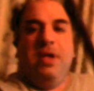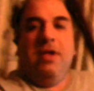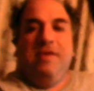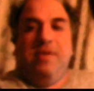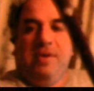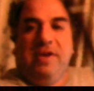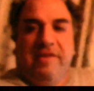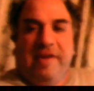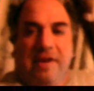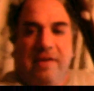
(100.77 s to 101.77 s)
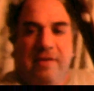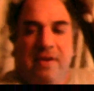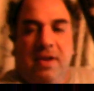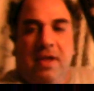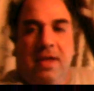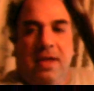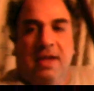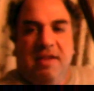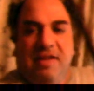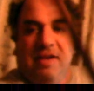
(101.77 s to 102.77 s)
See what this is?
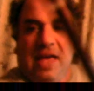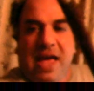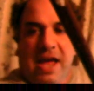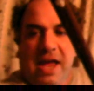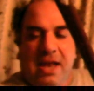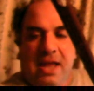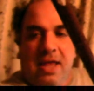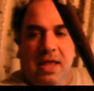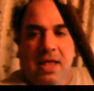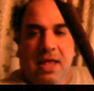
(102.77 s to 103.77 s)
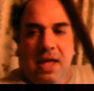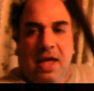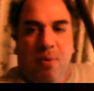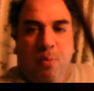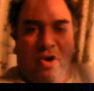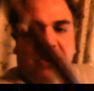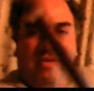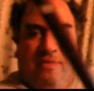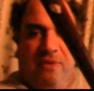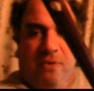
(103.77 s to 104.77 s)
It's a cane. And once and
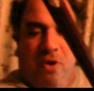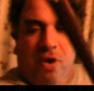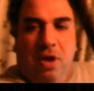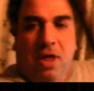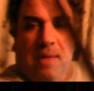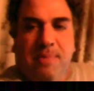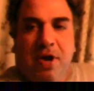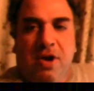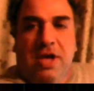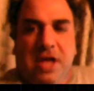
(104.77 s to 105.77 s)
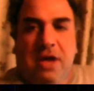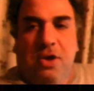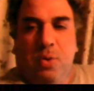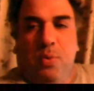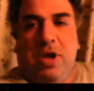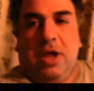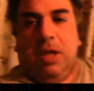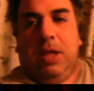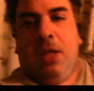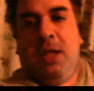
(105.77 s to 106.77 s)
for all, I'm gonna hit you with it.
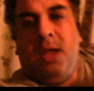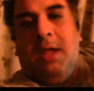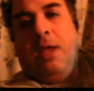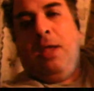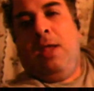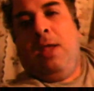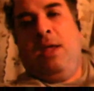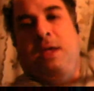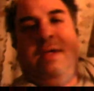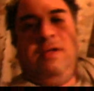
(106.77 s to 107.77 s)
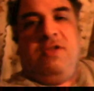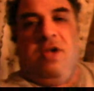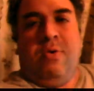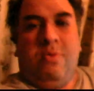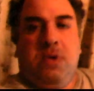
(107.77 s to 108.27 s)
So,